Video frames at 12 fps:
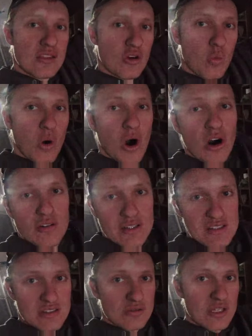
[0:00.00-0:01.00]
the wall
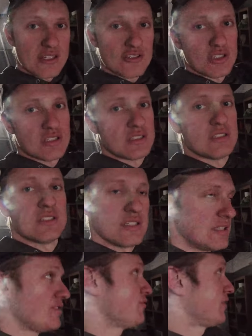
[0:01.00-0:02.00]
insulation,
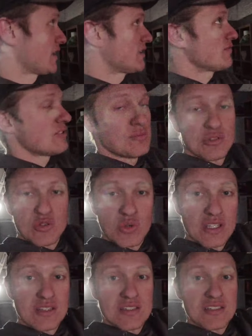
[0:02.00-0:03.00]
effectively
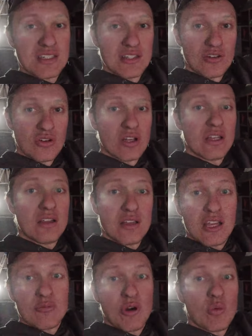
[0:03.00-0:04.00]
between the steel
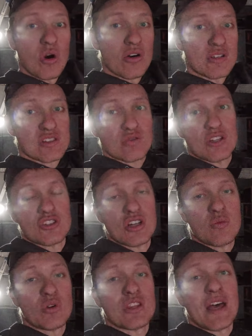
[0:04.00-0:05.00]
and my wall
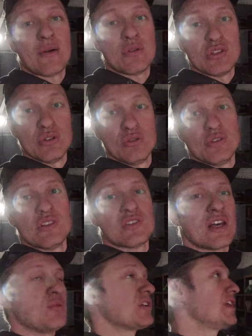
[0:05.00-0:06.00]
insulation. And what that will do
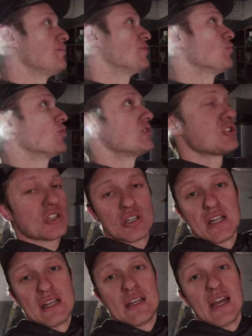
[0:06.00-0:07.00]
is that will keep the
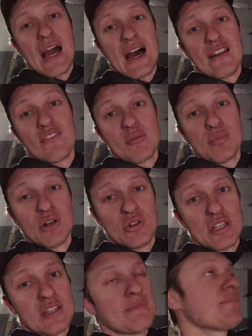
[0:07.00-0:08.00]
moisture out of the
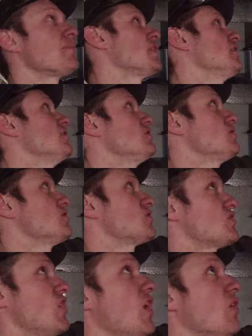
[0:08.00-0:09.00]
building.
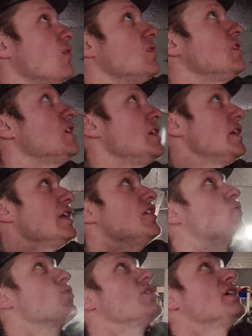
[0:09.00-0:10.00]
So,
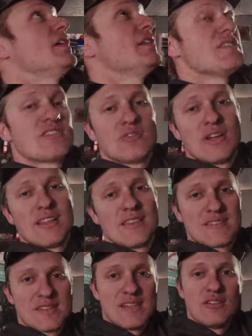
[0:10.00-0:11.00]
in order to insulate
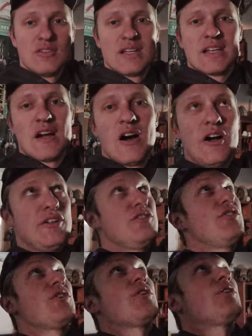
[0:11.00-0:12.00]
the ceiling
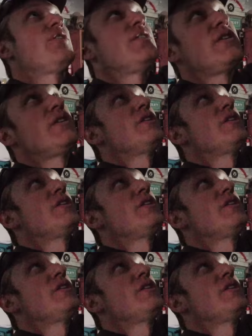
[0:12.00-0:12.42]
under